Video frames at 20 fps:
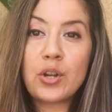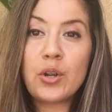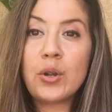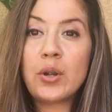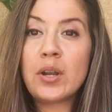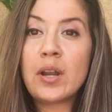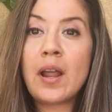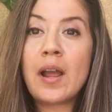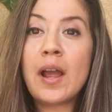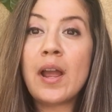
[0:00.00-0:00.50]
her
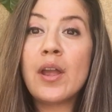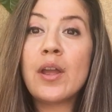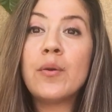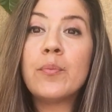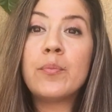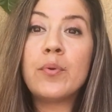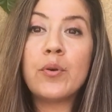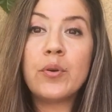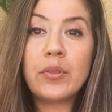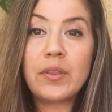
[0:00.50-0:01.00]
and I
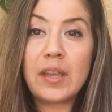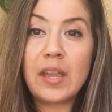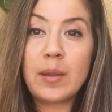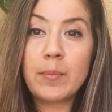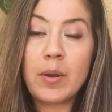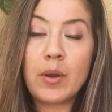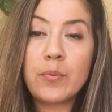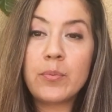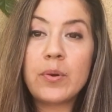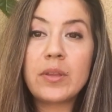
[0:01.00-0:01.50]
both
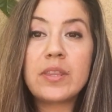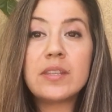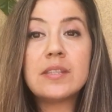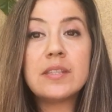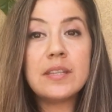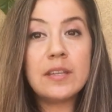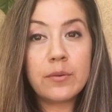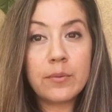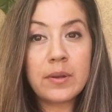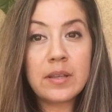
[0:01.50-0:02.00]
came up with a
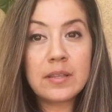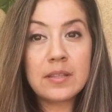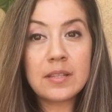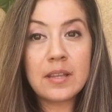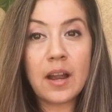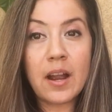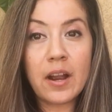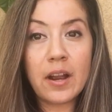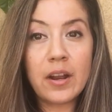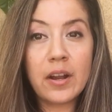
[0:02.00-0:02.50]
sequence
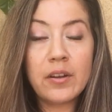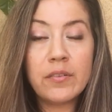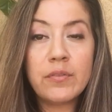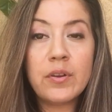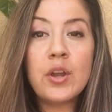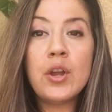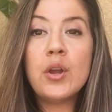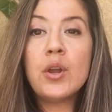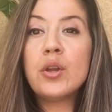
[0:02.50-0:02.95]
of